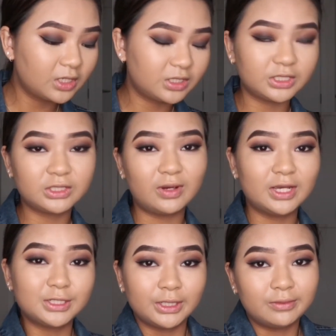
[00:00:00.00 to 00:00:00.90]
Just so I
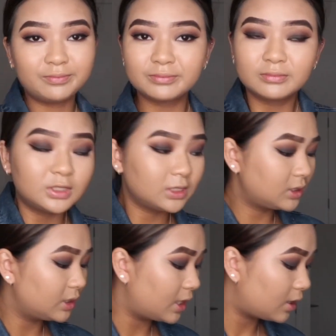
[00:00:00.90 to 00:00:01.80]
actually
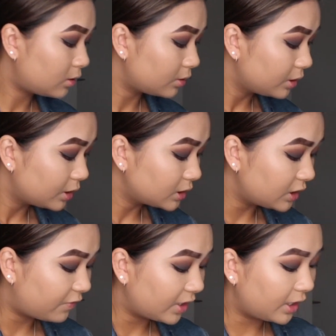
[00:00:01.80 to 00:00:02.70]
test it out,
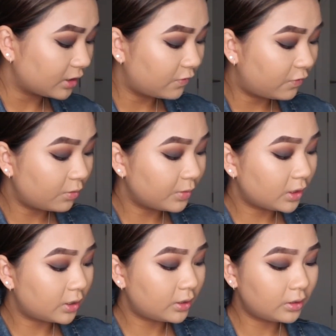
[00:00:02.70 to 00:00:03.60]
see if I like the
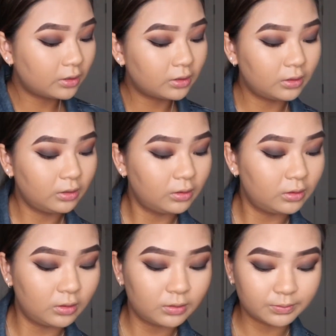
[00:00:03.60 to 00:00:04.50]
formula. So